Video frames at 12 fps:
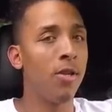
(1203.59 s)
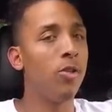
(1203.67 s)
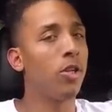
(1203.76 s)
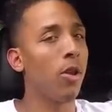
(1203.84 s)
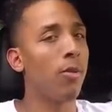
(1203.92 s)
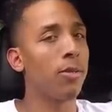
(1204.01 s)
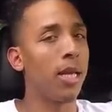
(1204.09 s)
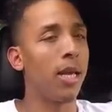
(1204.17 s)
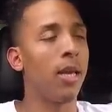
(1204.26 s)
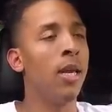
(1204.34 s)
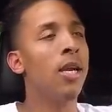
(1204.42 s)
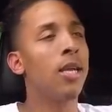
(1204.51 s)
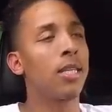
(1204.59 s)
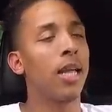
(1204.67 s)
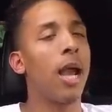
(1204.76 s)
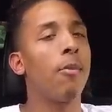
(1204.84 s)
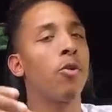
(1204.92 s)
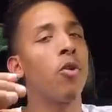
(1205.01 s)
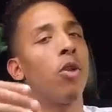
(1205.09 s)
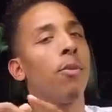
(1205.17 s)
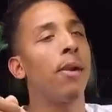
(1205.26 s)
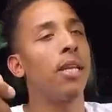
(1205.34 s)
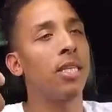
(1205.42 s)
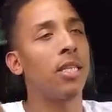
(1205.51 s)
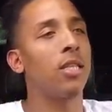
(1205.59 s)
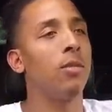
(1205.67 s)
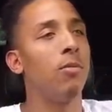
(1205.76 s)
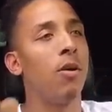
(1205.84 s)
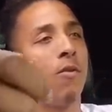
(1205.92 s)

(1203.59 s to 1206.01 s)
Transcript: You see what I'm saying? Because the camera would only pay attention to